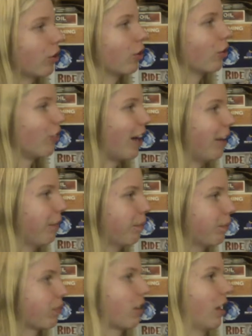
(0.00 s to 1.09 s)
Right.
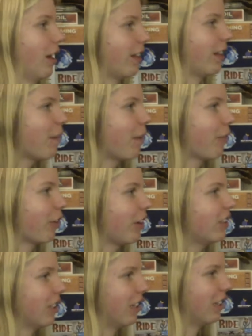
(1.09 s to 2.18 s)
That, my
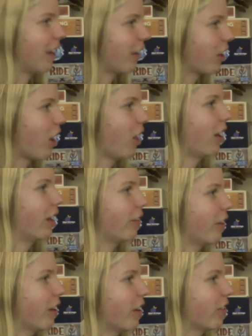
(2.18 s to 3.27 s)
friend, is how to colonize
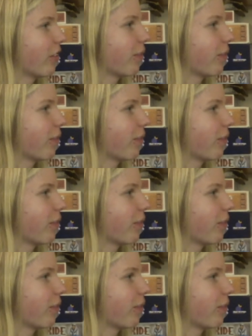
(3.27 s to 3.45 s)
Venus.